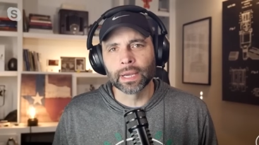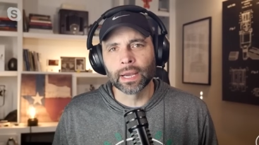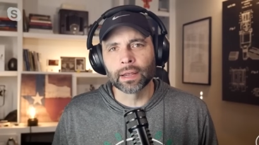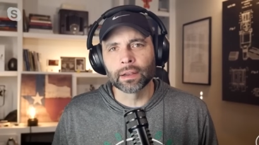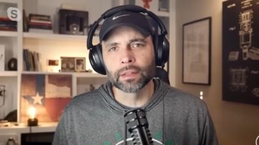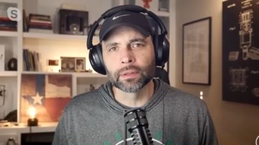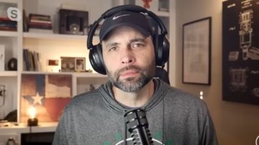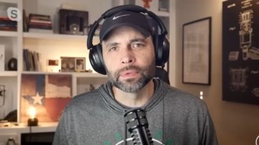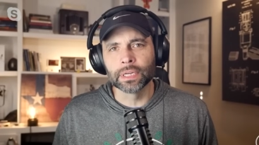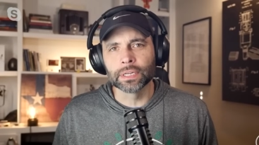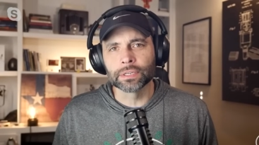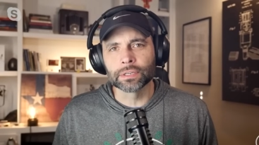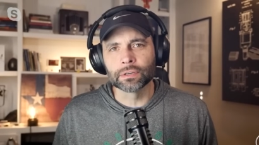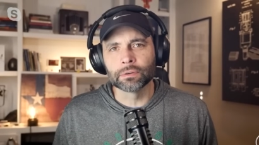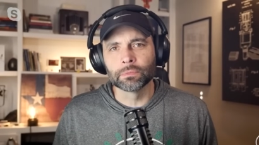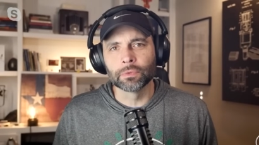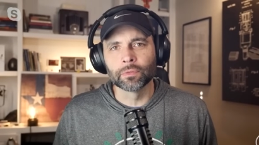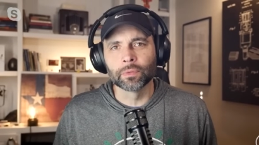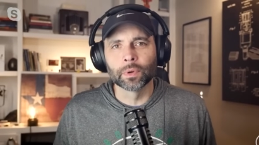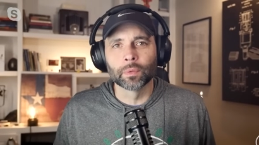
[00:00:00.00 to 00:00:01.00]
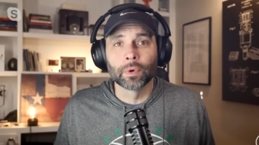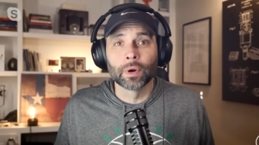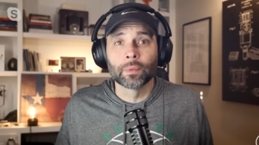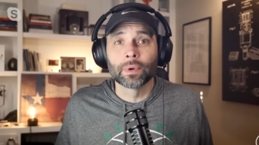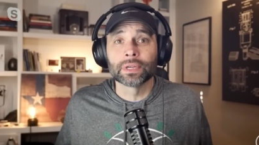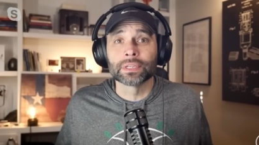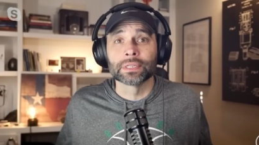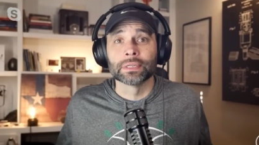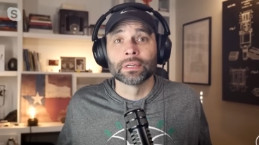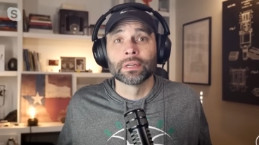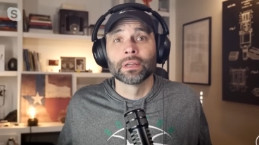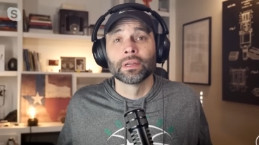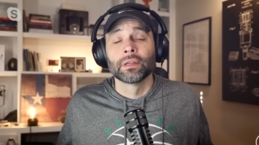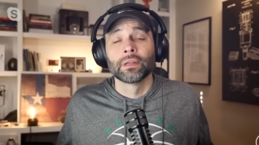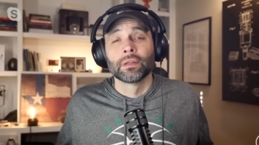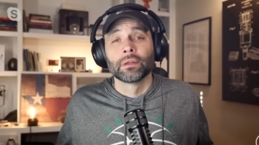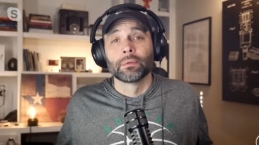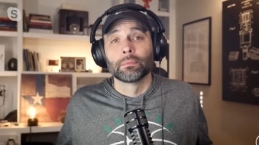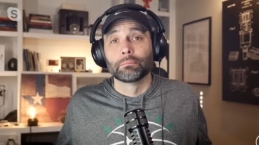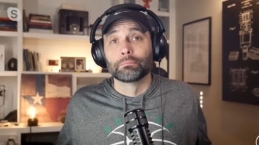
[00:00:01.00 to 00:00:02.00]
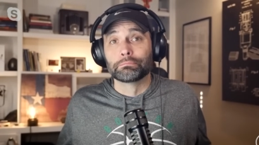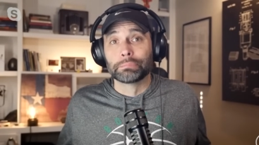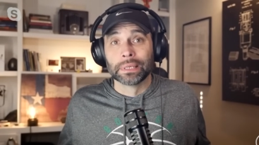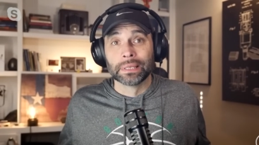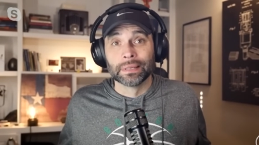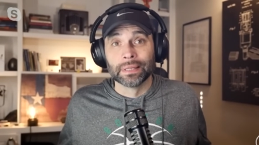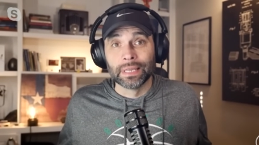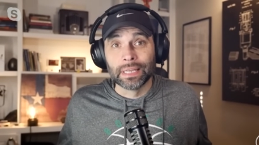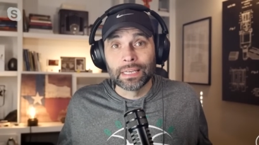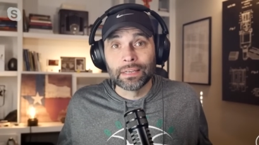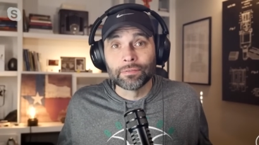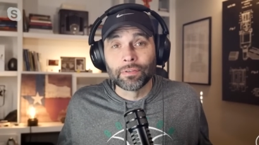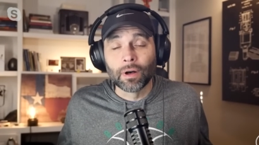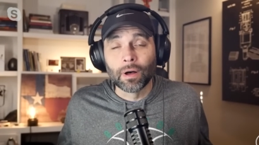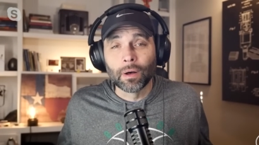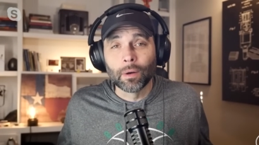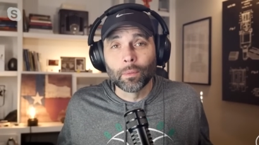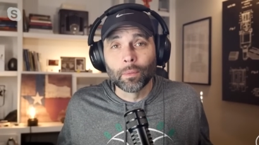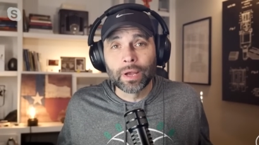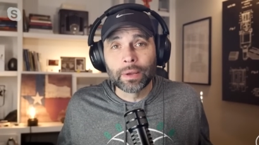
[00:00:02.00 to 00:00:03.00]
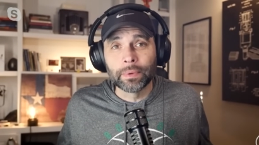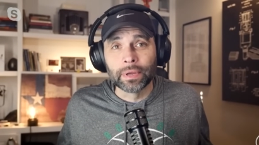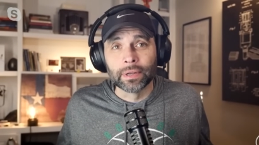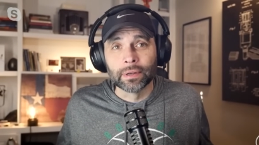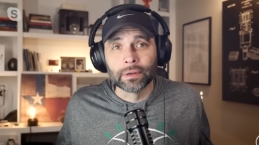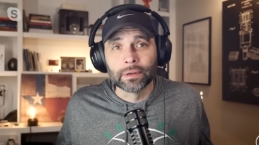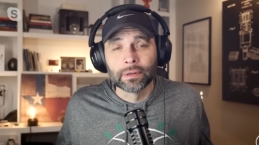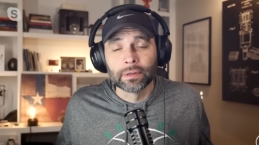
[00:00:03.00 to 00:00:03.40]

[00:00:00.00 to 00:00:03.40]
out of the Me Too movement, what was it? Believe all women.